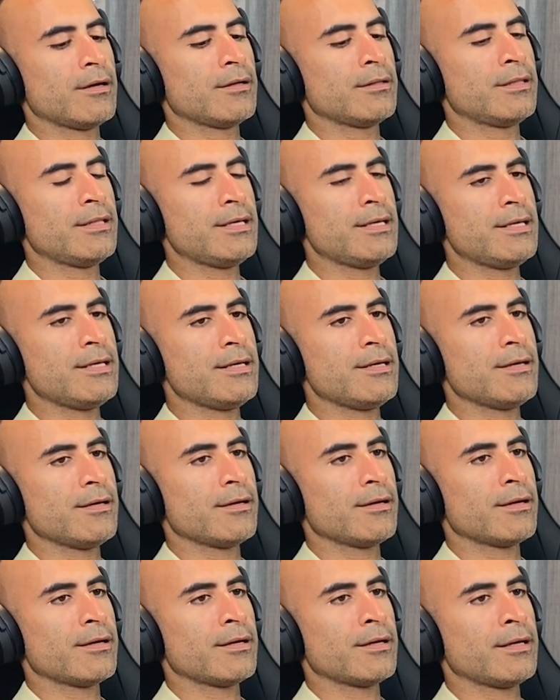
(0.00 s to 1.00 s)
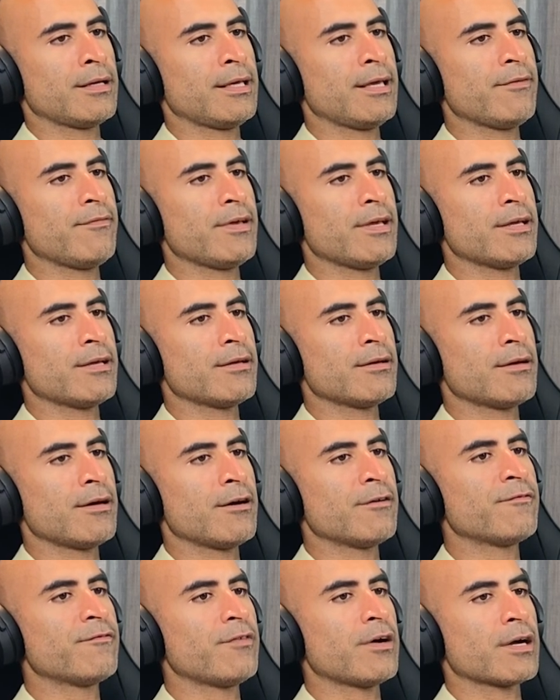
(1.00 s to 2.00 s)
the giving a
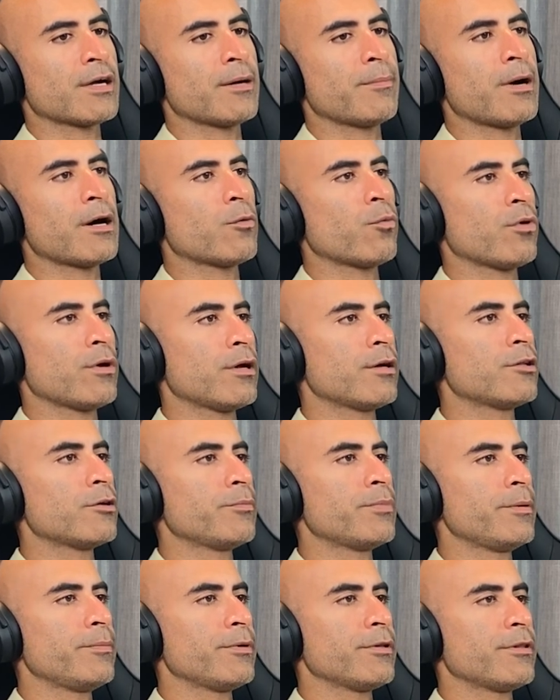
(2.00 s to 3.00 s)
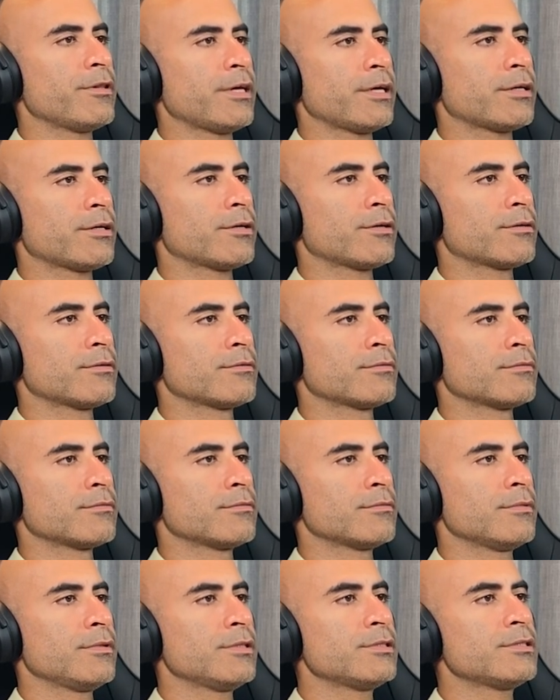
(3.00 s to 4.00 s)
fuck about what other people think.
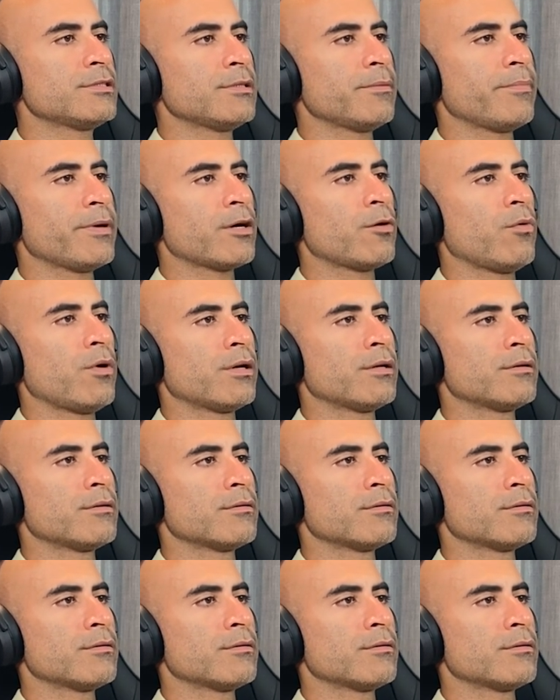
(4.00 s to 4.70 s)
This is a big one.